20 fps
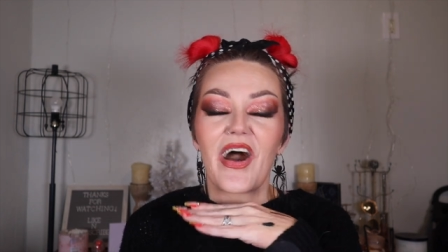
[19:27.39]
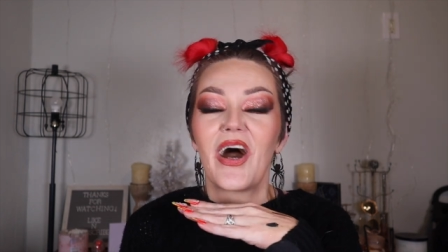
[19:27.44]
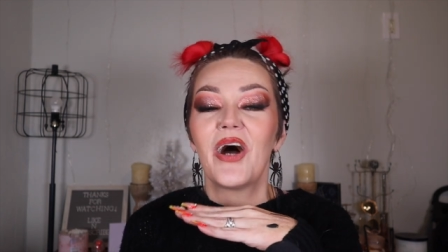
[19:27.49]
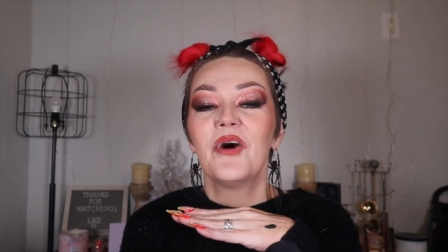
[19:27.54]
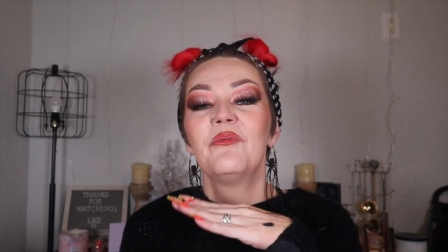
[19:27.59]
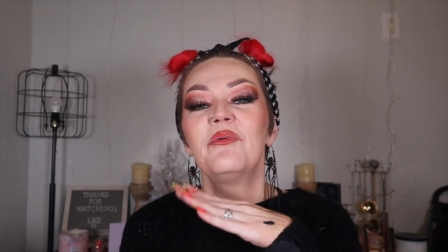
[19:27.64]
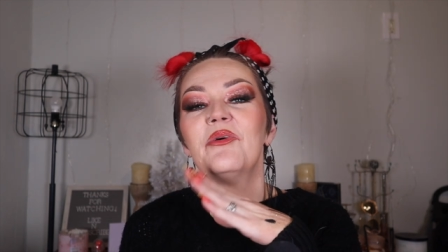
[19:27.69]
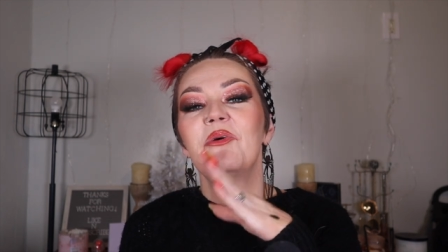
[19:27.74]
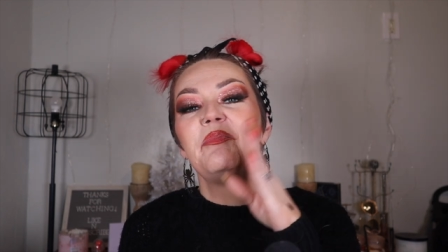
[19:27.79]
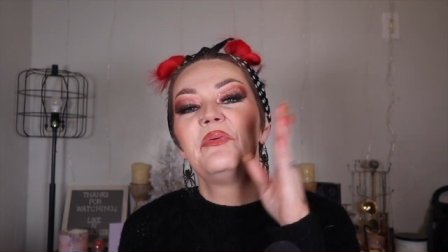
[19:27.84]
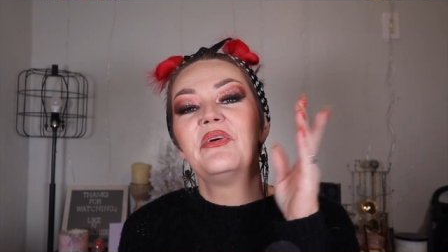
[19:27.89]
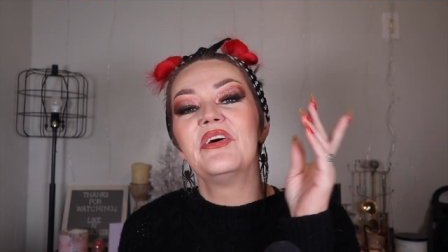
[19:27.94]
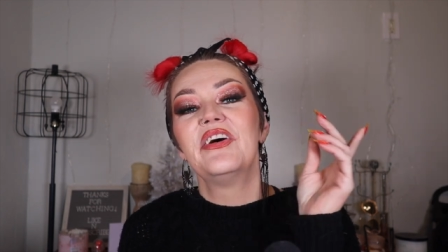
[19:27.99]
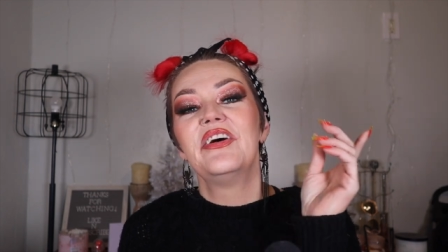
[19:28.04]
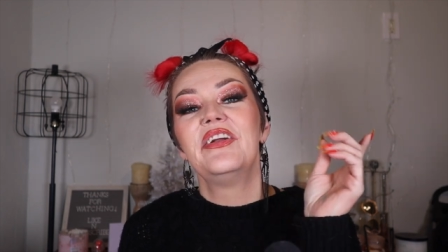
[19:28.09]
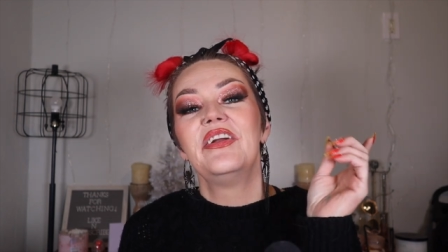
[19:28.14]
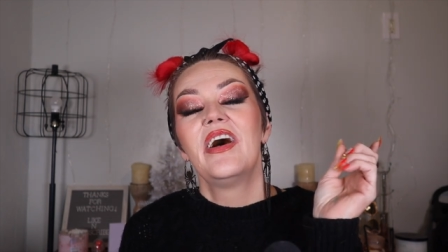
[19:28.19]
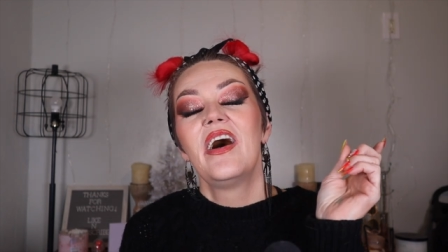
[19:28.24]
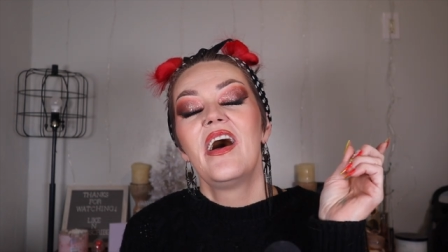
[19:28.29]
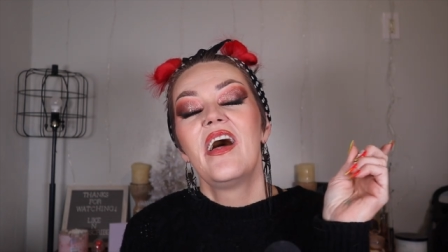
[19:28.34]
I will
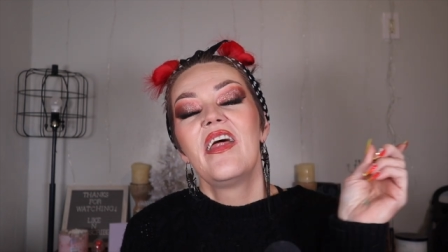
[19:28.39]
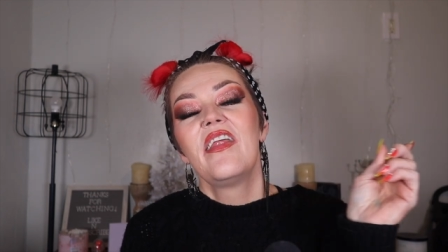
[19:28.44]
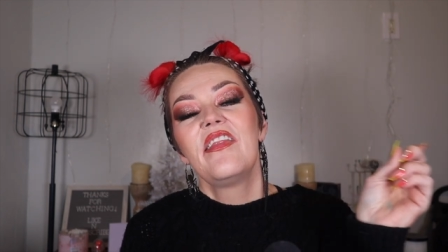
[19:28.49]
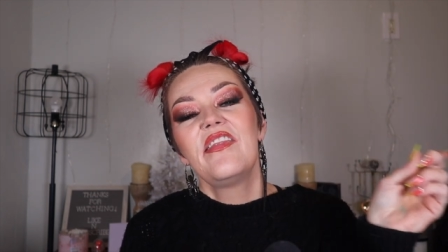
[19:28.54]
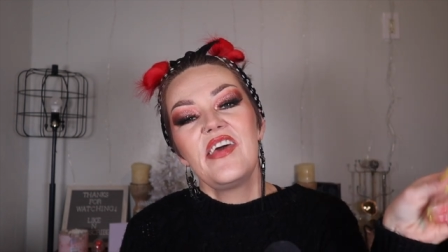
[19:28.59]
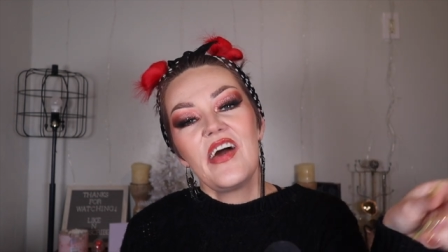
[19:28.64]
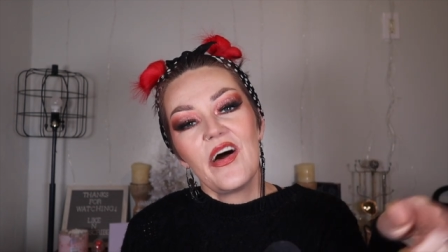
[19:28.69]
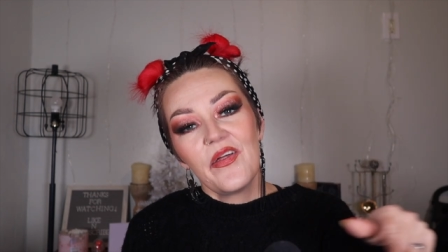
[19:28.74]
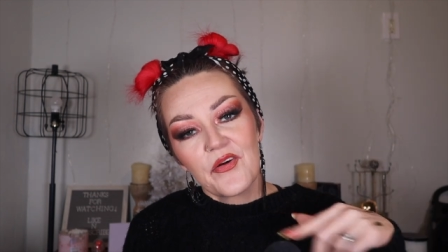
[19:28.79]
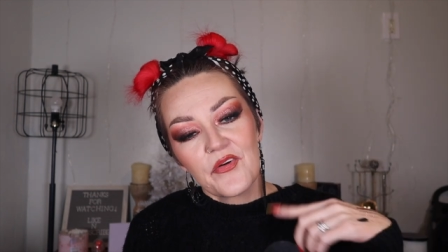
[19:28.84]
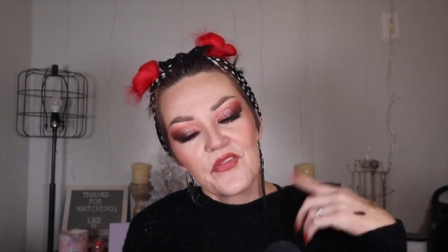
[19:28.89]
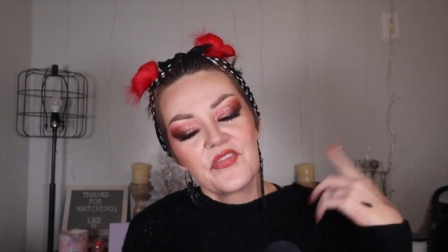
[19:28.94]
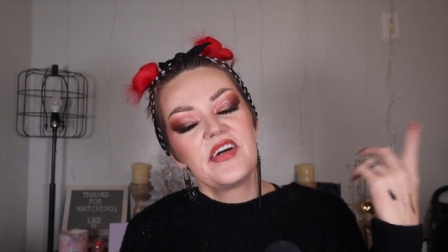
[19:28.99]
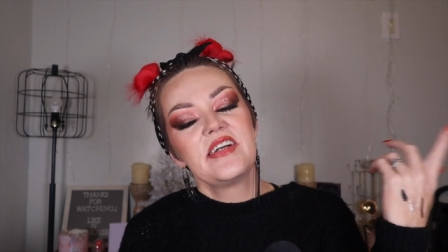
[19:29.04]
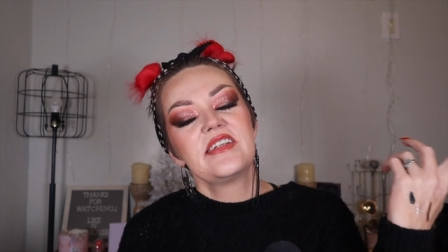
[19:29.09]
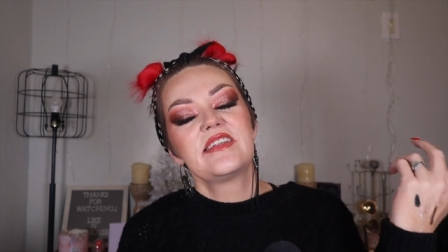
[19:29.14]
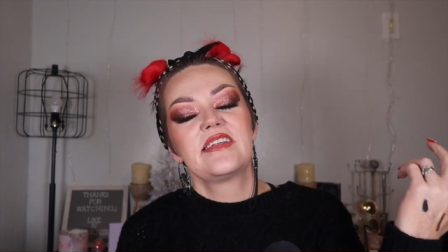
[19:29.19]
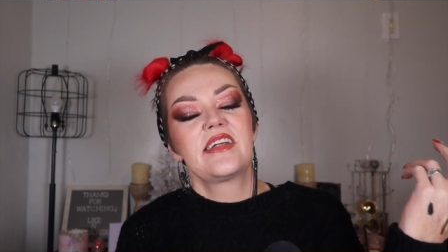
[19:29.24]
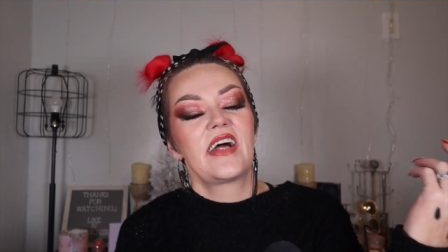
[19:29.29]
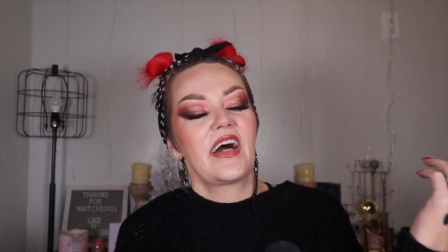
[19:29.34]
put the other
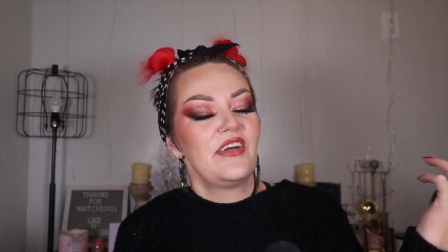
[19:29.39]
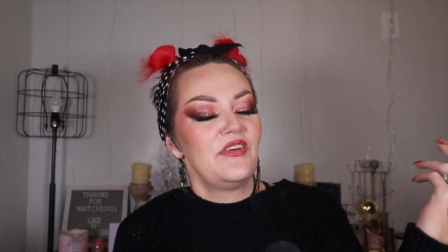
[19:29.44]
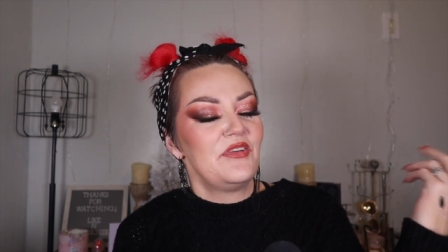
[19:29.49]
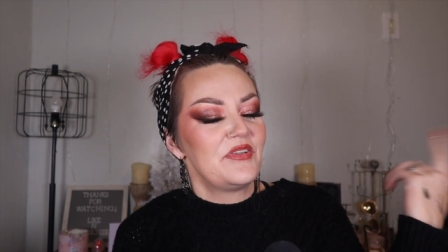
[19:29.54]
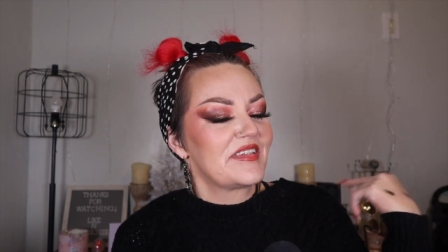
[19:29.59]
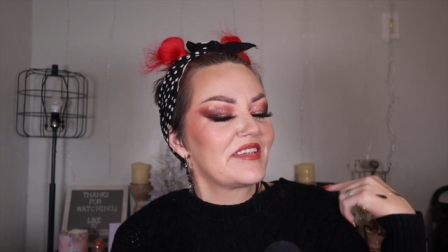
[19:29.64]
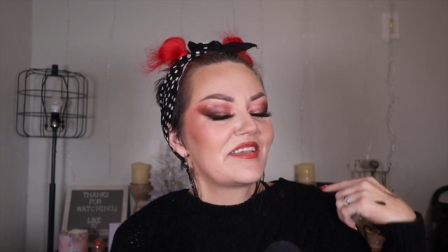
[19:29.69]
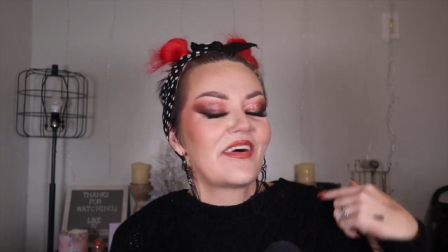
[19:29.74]
things that I used